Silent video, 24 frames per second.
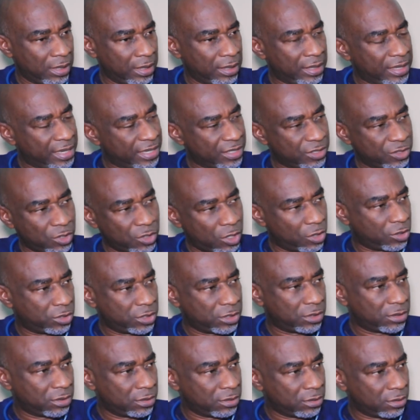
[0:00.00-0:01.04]
he is
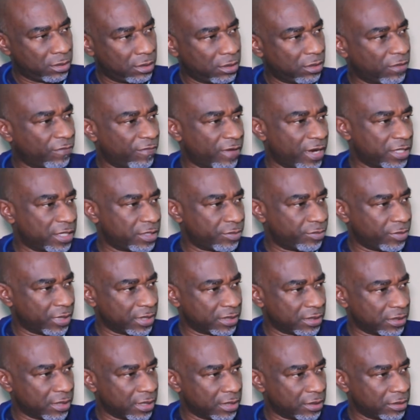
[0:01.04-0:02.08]
not the vice
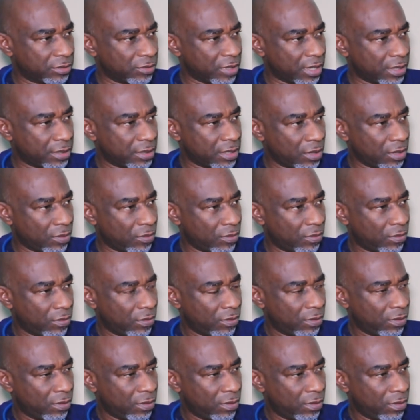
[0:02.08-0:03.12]
president right now.
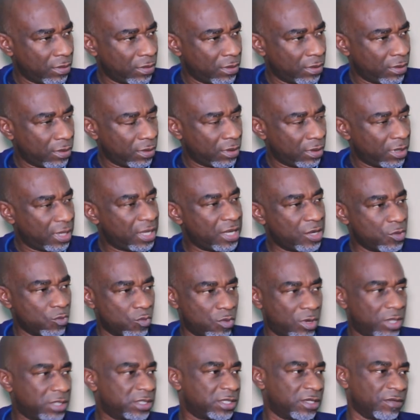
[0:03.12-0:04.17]
He
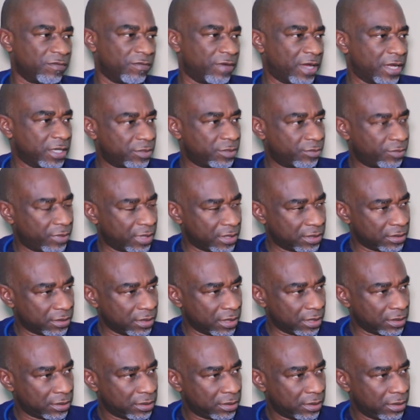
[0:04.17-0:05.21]
was the vice
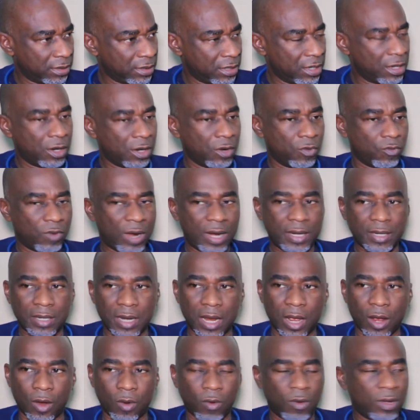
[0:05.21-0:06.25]
president. Right
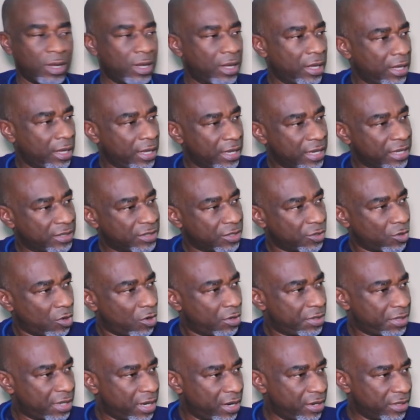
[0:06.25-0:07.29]
now, he's an
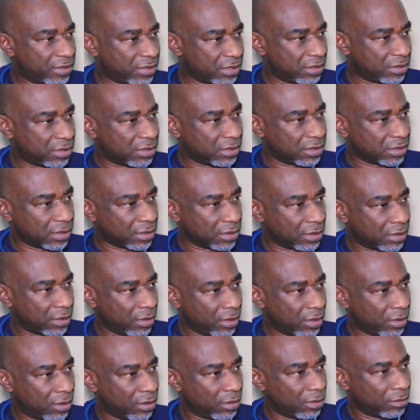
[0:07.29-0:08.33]
ordinary citizen,
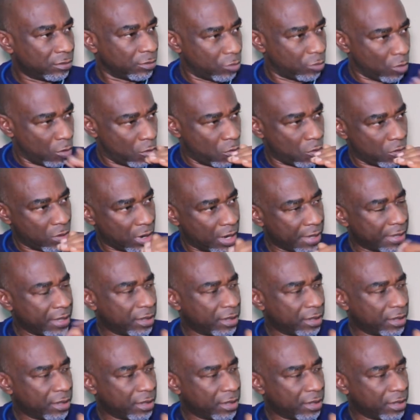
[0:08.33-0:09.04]
though an